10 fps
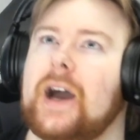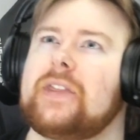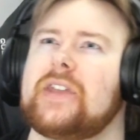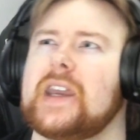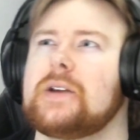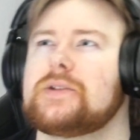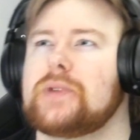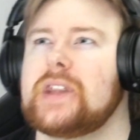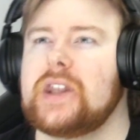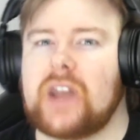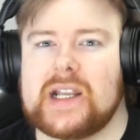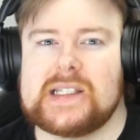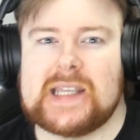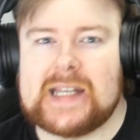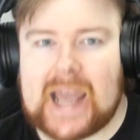I think it's from the
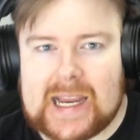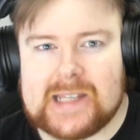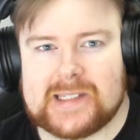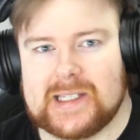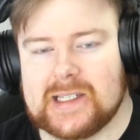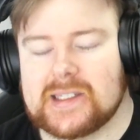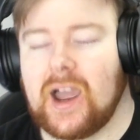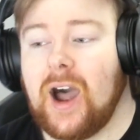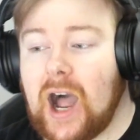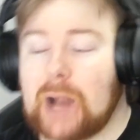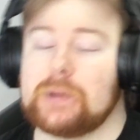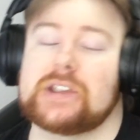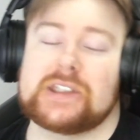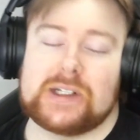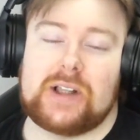nineteen eighties, I would
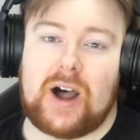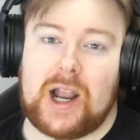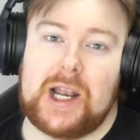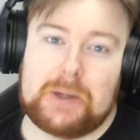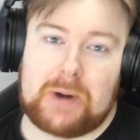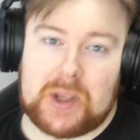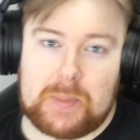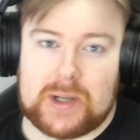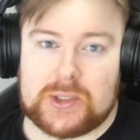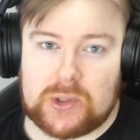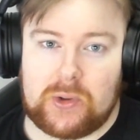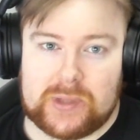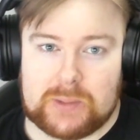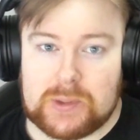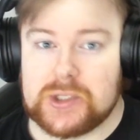still highly recommend Tron,
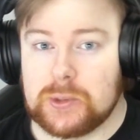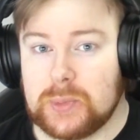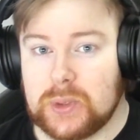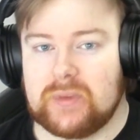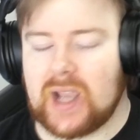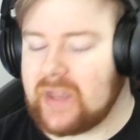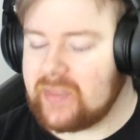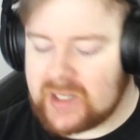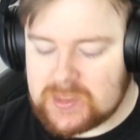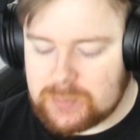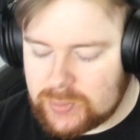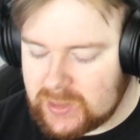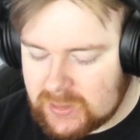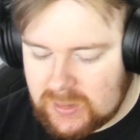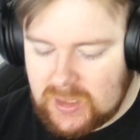the original movie. I think it's
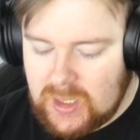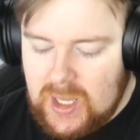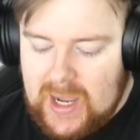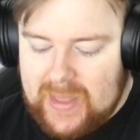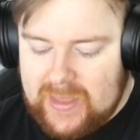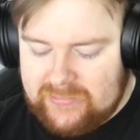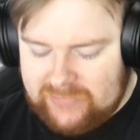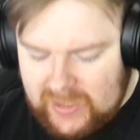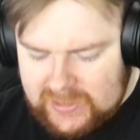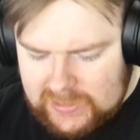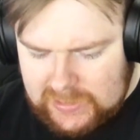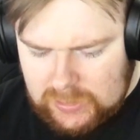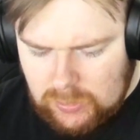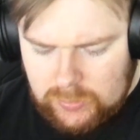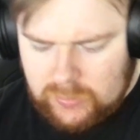brilliant. And then finally,
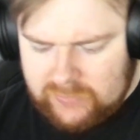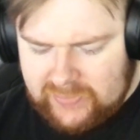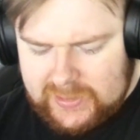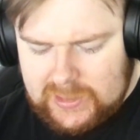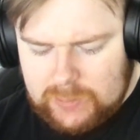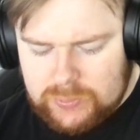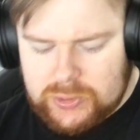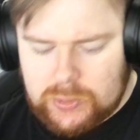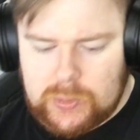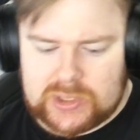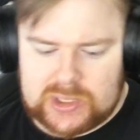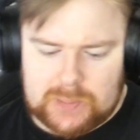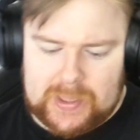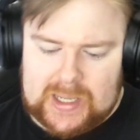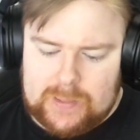oh no, not finally, we'll show you actually the
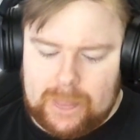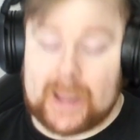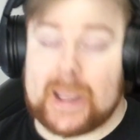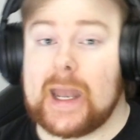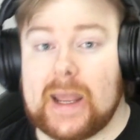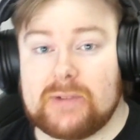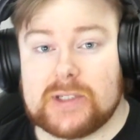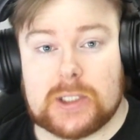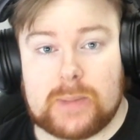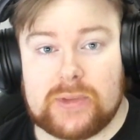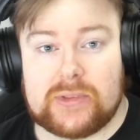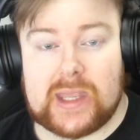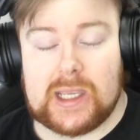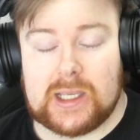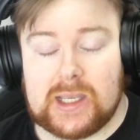pin. Again, every single month
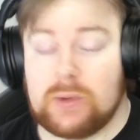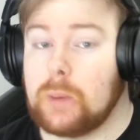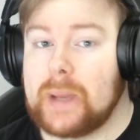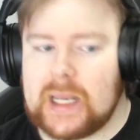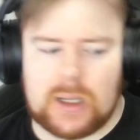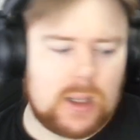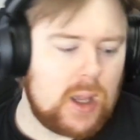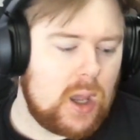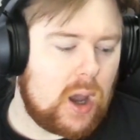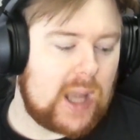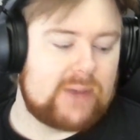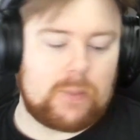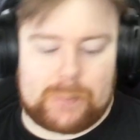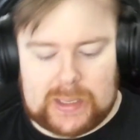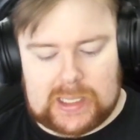they give you a pin. I have a
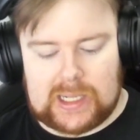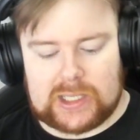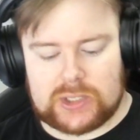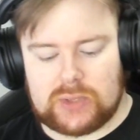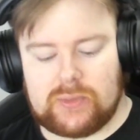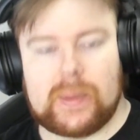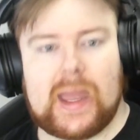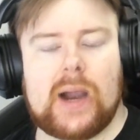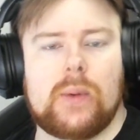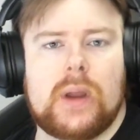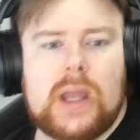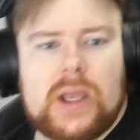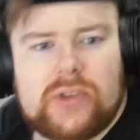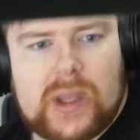big collection of them now. So